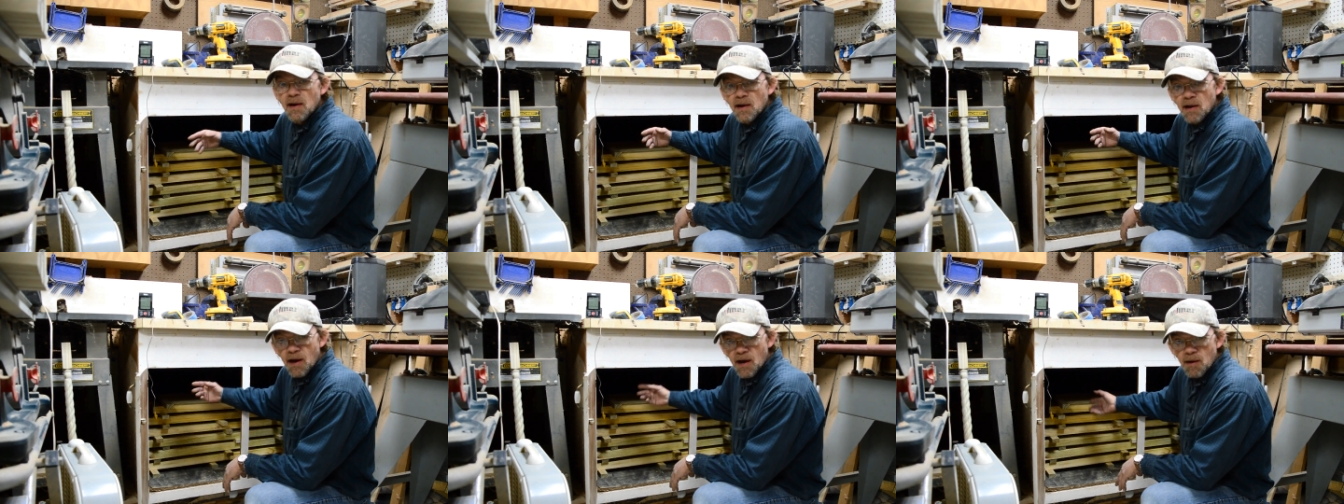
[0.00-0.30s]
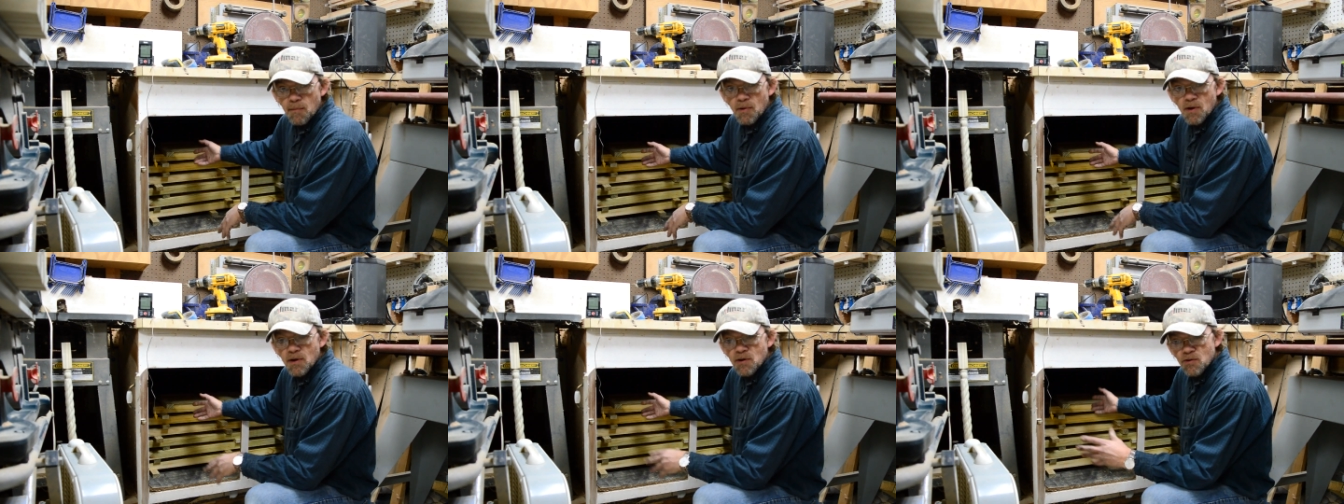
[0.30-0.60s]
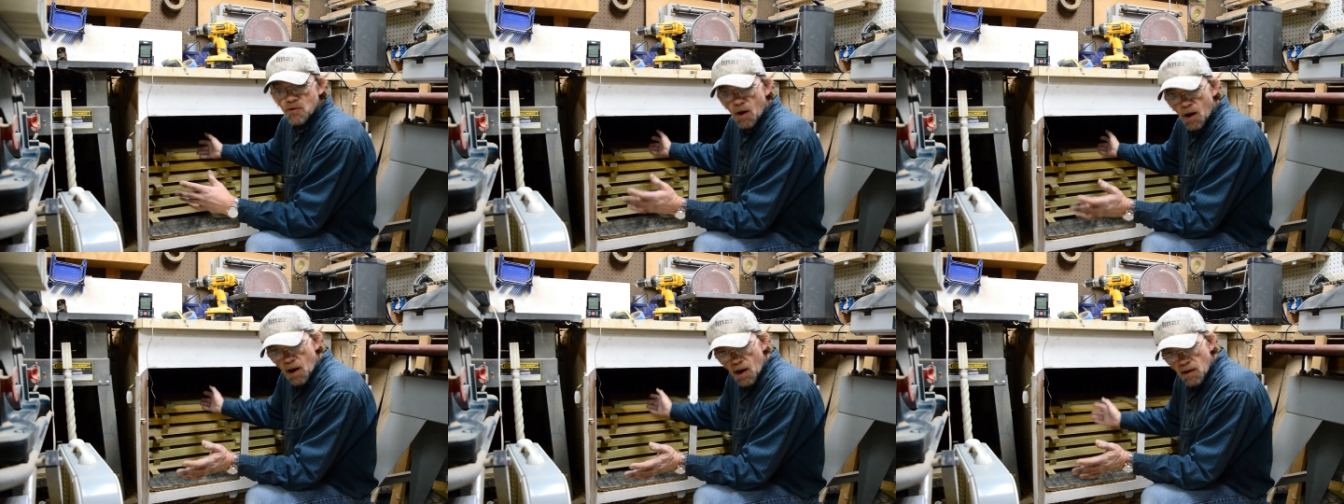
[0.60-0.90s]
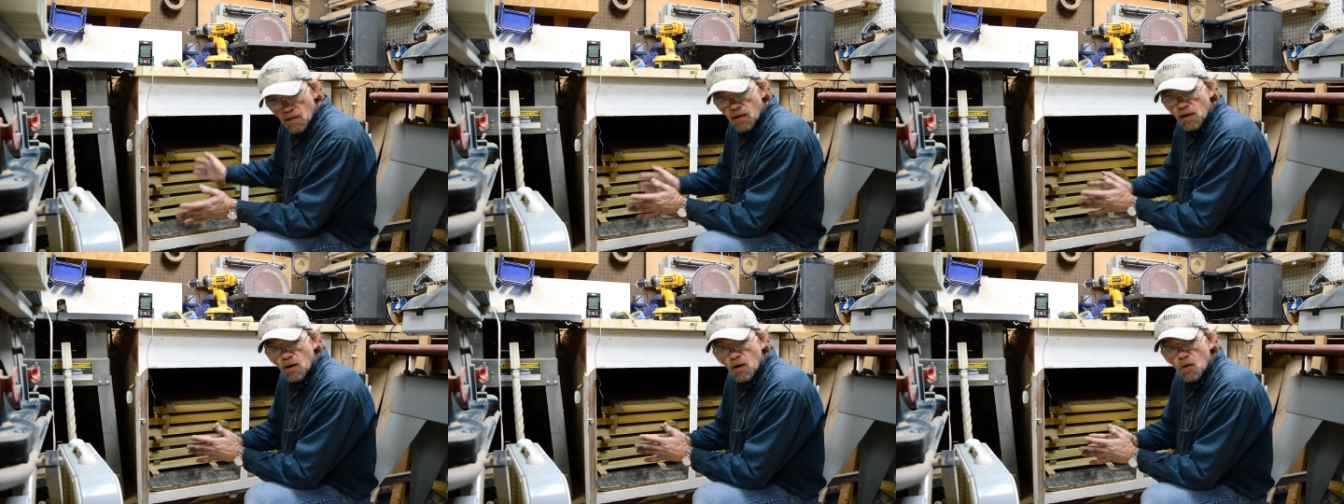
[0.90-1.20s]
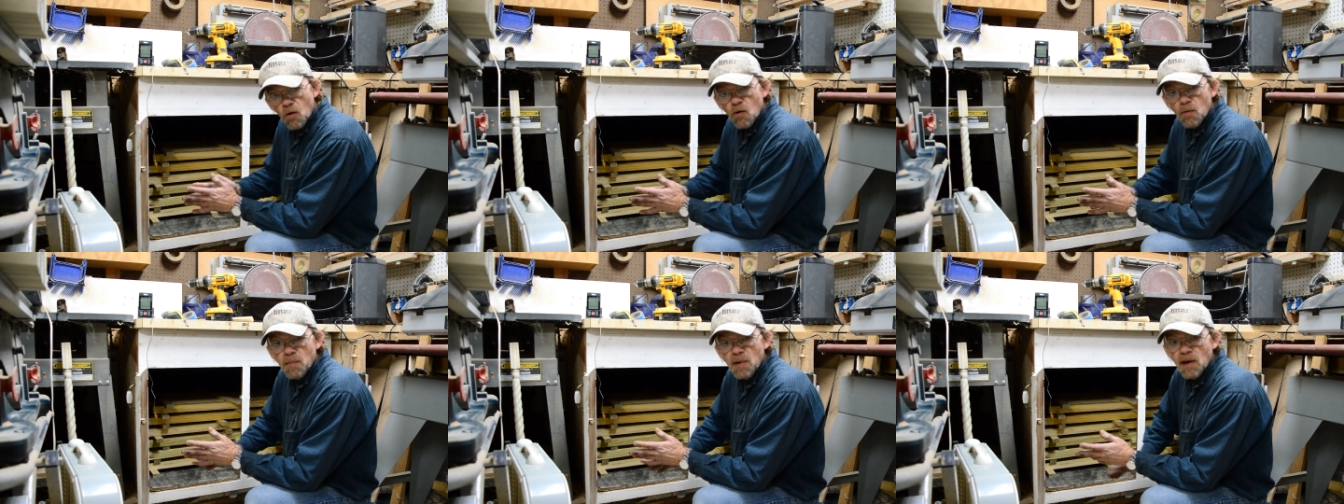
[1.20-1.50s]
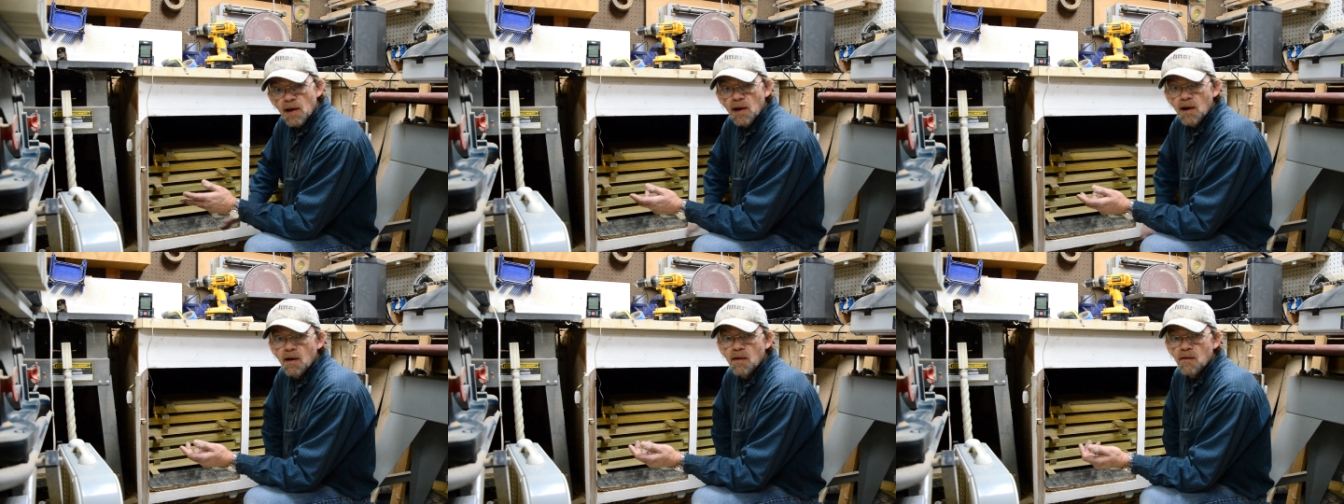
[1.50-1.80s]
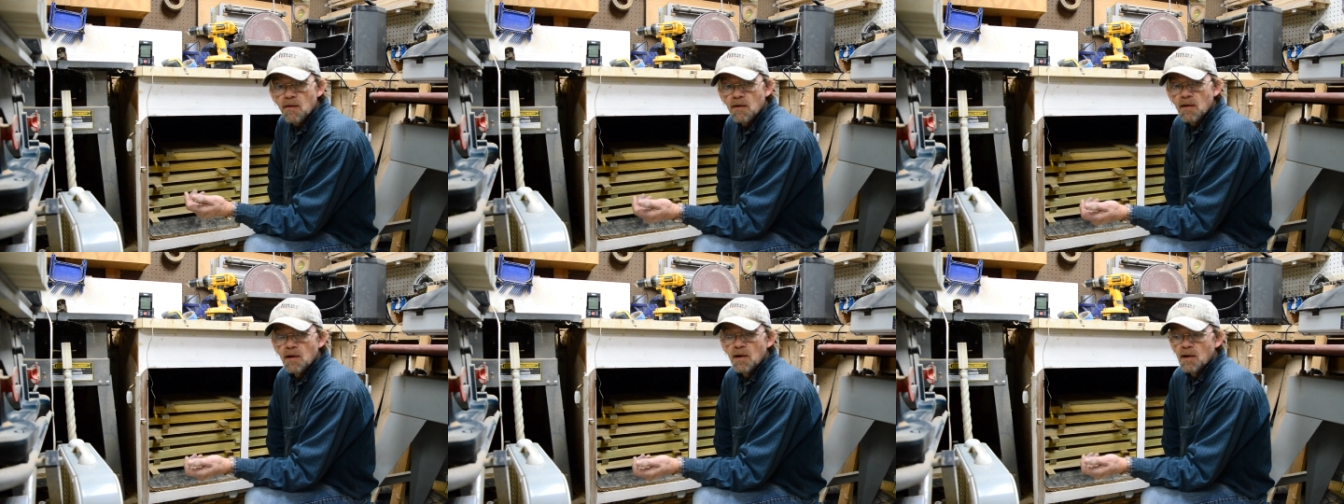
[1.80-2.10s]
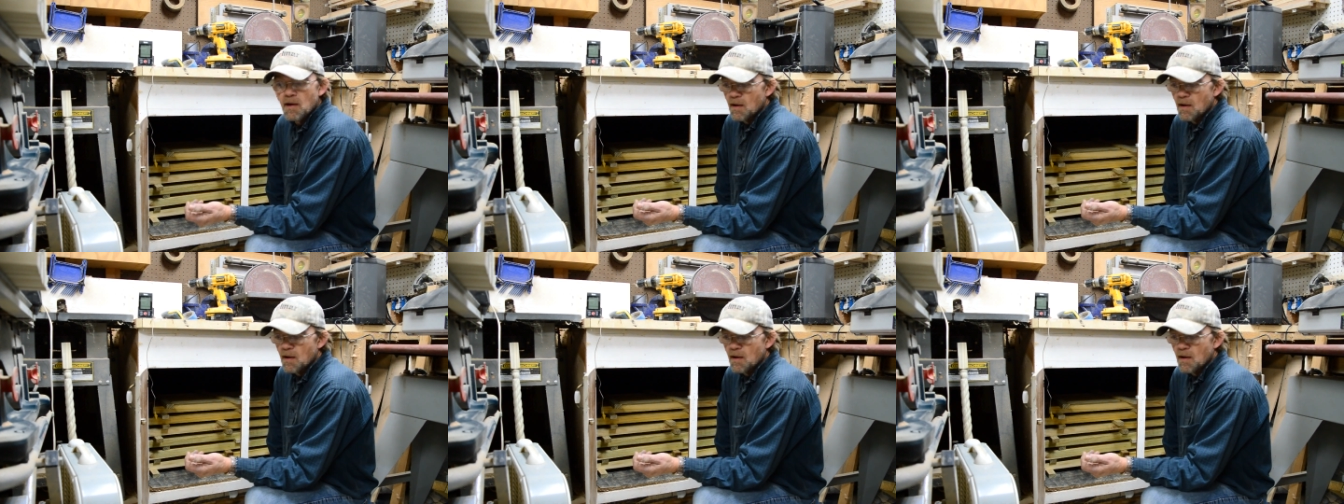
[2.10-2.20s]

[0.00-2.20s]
get them good and dry, and then glue them together.